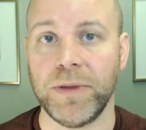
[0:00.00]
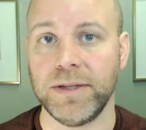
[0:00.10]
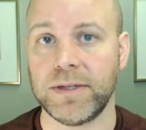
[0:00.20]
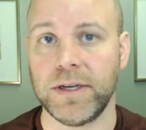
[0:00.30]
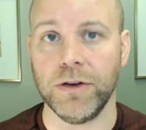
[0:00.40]

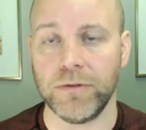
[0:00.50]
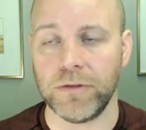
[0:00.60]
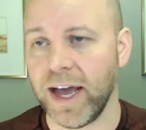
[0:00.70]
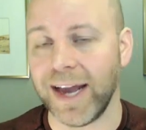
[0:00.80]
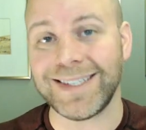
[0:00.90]
and
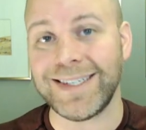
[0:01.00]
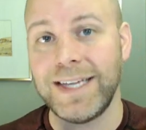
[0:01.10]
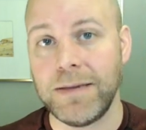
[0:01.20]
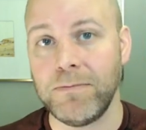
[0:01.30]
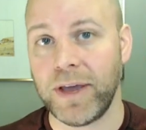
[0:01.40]
you've got a
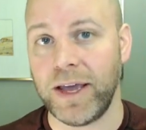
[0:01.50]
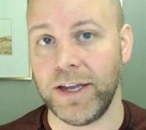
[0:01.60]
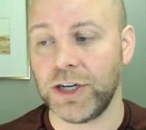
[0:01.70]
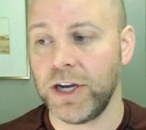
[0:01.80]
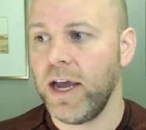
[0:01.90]
team
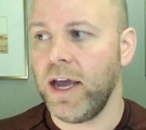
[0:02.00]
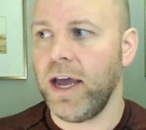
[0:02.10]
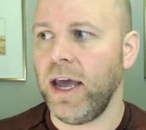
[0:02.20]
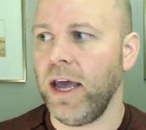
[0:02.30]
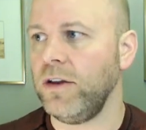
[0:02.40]
page,
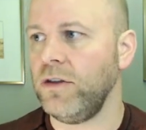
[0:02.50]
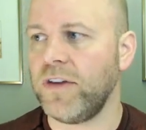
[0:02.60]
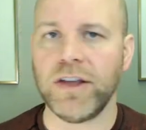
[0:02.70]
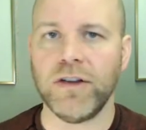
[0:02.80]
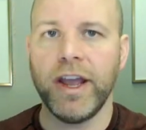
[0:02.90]
and you've
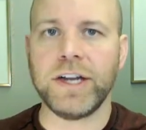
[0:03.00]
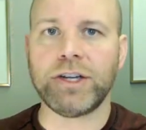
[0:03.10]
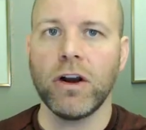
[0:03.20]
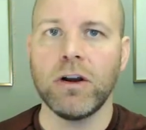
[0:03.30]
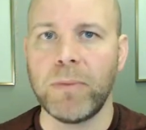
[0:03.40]
got your
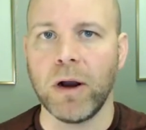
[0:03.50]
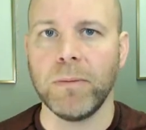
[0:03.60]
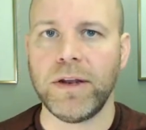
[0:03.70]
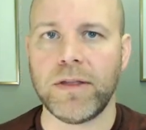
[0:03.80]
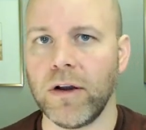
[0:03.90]
HR
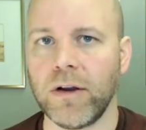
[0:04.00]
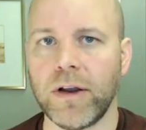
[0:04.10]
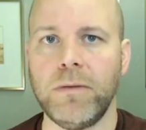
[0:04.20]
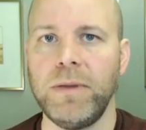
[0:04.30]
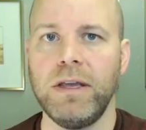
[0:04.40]
department, they're going
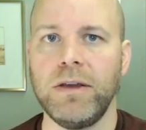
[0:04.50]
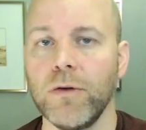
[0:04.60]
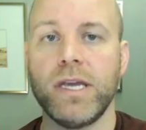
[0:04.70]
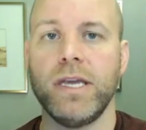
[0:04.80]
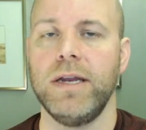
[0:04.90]
to be
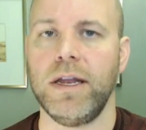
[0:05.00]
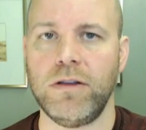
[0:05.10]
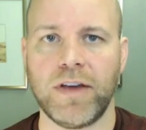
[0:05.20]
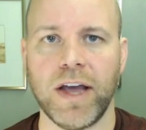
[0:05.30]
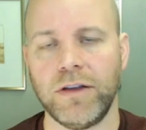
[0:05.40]
green, and
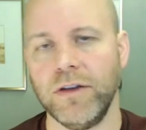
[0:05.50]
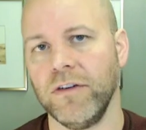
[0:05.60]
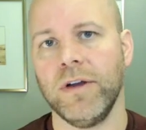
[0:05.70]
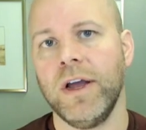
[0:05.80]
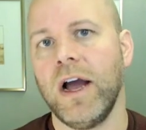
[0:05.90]
you've got
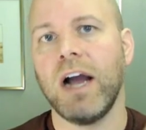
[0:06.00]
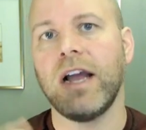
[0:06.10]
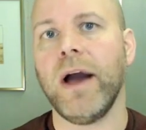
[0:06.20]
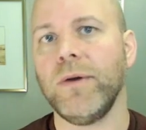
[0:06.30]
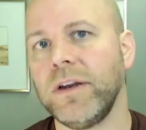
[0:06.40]
your
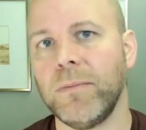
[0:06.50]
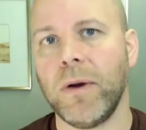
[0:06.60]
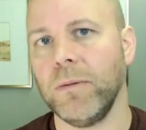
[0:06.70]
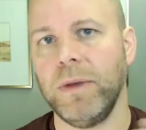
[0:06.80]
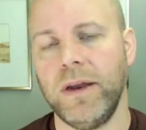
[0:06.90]
accounting
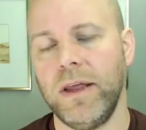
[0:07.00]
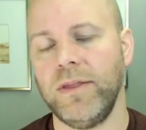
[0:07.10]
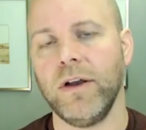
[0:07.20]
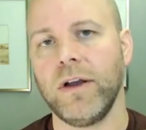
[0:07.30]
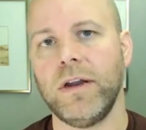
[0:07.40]
department, and
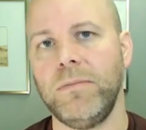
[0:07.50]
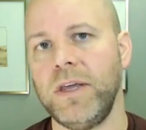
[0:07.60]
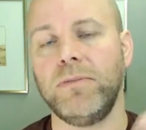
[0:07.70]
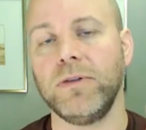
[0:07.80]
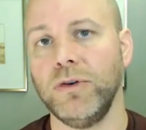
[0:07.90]
they're going to be
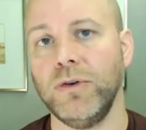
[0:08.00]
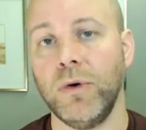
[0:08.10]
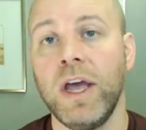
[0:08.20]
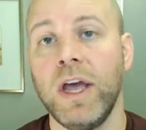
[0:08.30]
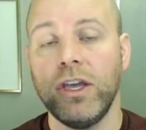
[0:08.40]
blue.
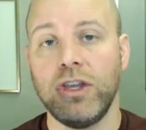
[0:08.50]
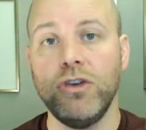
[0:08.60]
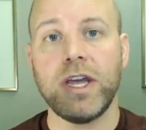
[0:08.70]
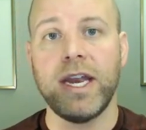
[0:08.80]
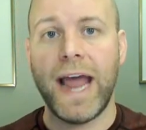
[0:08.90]
You
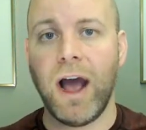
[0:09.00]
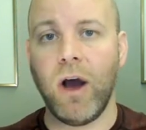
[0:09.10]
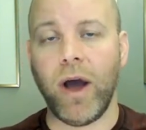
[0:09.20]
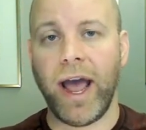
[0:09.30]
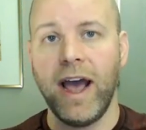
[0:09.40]
can now
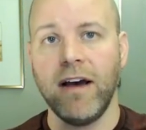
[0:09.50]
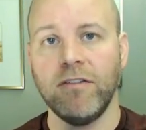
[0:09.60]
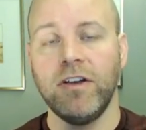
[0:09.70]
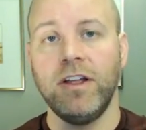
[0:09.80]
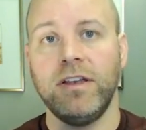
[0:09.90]

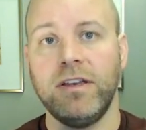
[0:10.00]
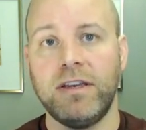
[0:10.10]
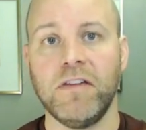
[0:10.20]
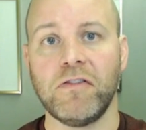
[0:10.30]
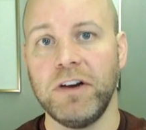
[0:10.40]
have
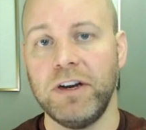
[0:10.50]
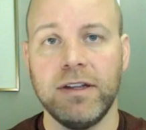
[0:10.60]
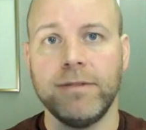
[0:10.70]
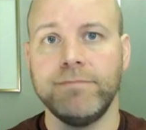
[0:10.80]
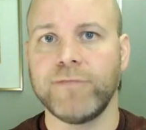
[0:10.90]
different
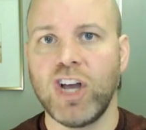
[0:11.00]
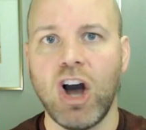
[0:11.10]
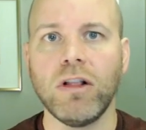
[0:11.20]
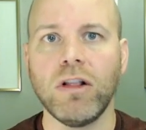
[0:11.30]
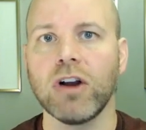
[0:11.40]

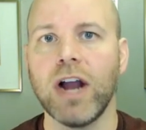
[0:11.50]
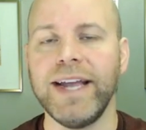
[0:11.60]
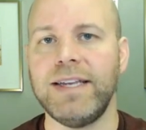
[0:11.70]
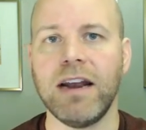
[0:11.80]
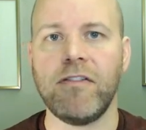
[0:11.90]
color
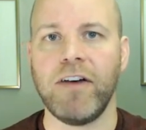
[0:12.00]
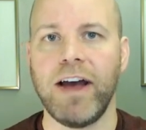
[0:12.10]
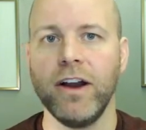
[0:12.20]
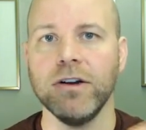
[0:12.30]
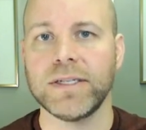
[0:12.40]

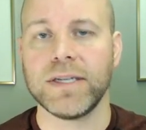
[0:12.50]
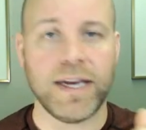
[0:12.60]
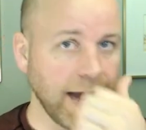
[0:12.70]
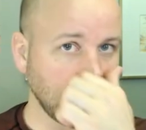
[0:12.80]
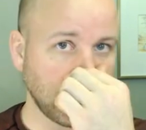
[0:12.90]
identifiers
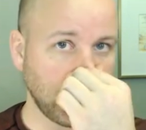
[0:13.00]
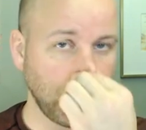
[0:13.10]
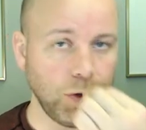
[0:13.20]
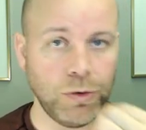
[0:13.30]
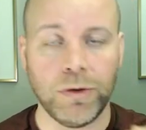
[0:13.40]
next
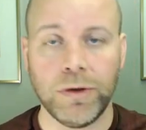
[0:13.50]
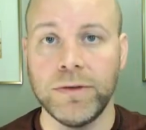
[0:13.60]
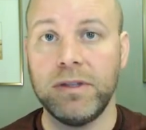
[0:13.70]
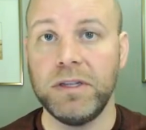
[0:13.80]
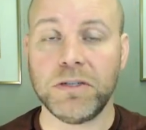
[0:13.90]
to
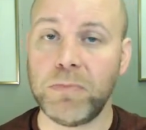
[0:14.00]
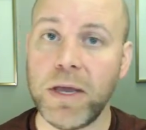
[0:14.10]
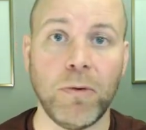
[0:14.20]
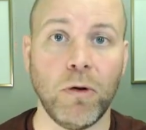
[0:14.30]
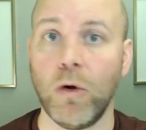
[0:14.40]
these
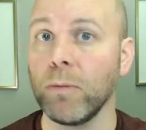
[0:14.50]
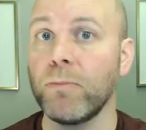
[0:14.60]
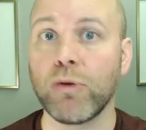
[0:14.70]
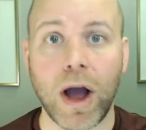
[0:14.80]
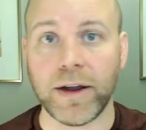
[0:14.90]
people, or
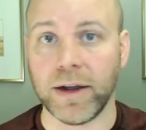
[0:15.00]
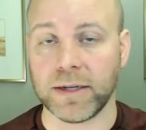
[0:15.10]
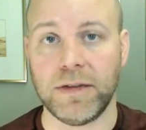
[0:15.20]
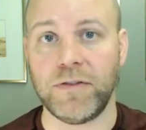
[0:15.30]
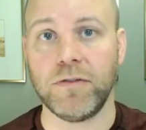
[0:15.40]

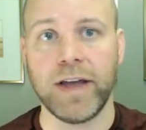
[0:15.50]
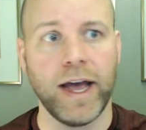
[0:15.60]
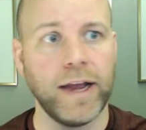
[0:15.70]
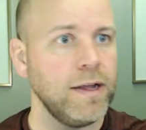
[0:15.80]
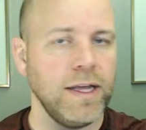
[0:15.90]
products. If you've got
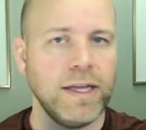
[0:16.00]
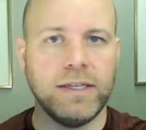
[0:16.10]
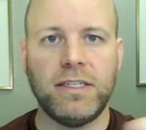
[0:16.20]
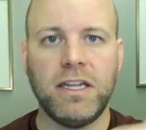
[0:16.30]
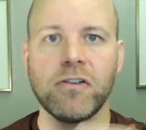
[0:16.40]

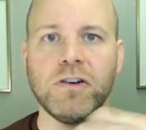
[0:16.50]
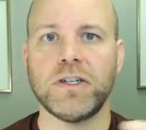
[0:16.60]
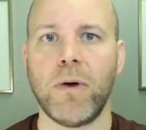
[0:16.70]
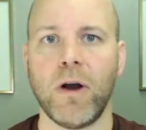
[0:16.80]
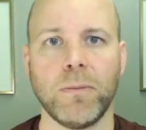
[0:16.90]
different
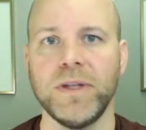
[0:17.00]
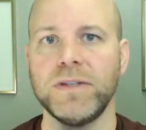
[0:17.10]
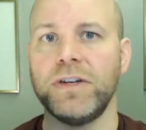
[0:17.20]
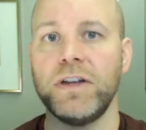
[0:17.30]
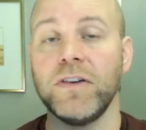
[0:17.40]
departments or
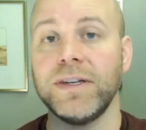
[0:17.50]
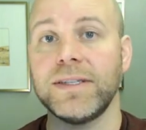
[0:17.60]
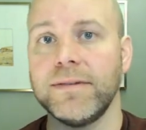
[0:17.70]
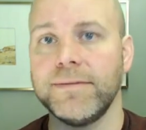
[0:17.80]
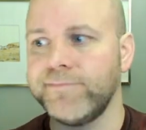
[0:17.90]
different
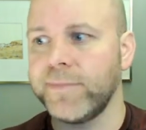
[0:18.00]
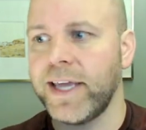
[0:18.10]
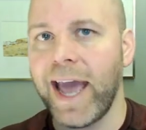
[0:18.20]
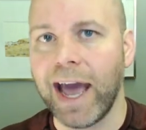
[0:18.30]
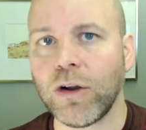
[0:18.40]

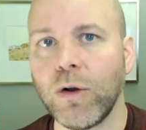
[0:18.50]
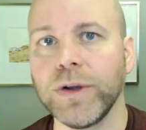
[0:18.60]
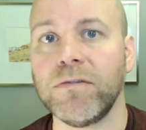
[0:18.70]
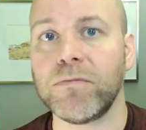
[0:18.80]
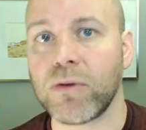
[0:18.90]

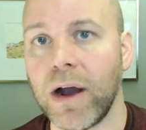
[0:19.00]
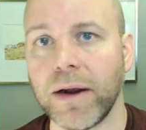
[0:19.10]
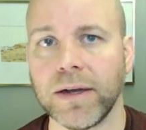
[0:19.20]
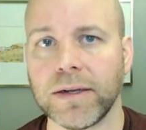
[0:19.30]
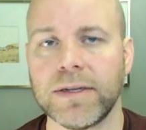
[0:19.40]
categories of
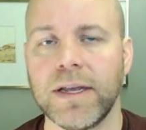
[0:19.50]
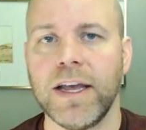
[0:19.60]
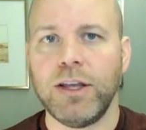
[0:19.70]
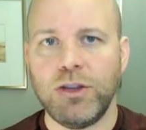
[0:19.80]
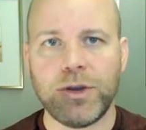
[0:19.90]
products,
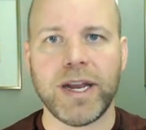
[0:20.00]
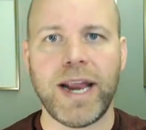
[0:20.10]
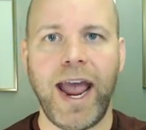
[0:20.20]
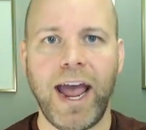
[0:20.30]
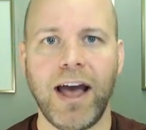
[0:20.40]
you can
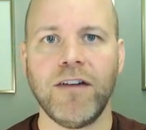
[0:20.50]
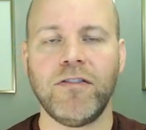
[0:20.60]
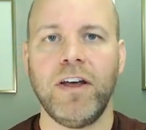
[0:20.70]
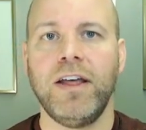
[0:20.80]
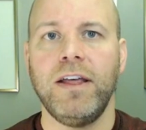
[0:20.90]
have
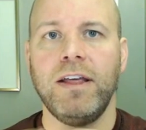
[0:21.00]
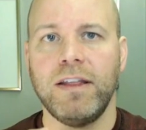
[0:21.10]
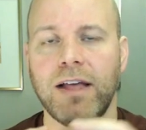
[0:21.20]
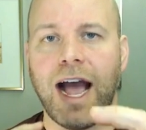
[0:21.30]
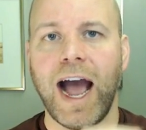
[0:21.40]

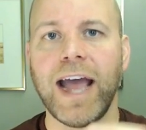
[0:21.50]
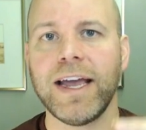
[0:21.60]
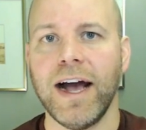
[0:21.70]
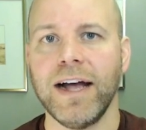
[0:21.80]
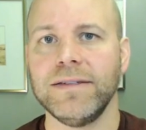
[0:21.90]

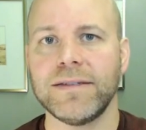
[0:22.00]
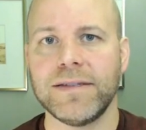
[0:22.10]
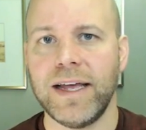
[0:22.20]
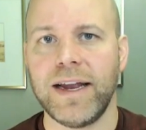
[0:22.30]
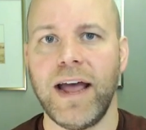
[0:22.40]
icons
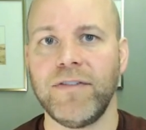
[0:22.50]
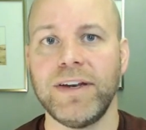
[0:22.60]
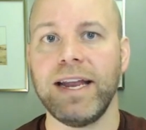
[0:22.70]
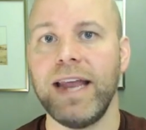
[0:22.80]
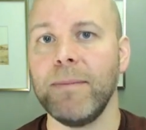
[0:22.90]
that have a
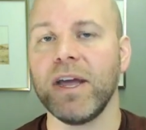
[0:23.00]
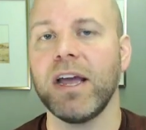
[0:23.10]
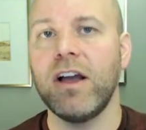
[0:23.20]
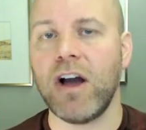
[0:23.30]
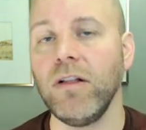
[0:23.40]
dynamic
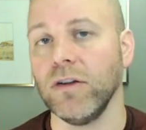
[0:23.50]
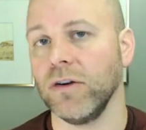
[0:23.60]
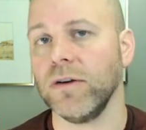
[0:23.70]
color